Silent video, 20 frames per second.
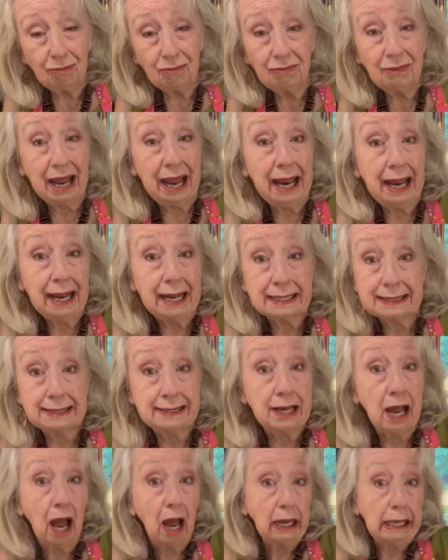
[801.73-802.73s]
dance,
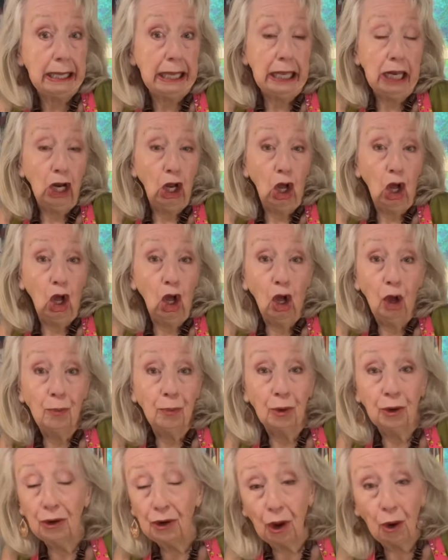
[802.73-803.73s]
not get up,
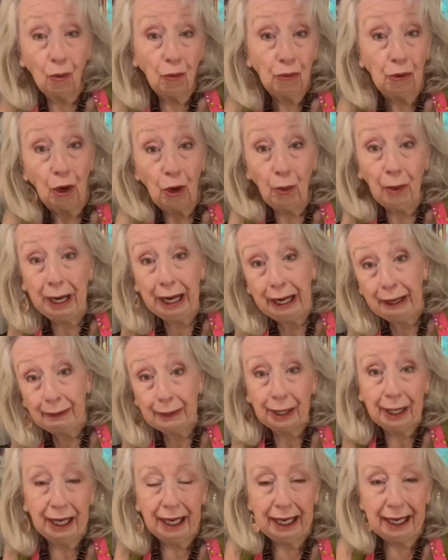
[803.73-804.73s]
or don't do
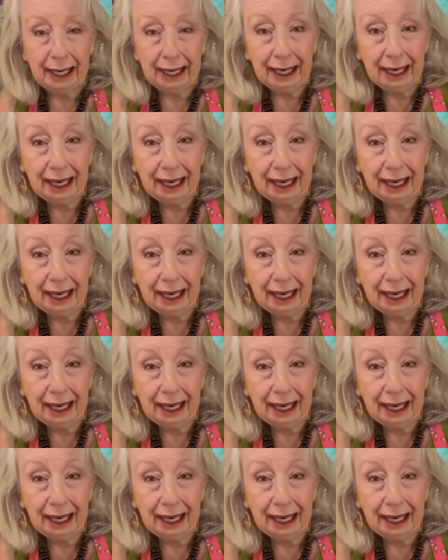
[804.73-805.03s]
anything,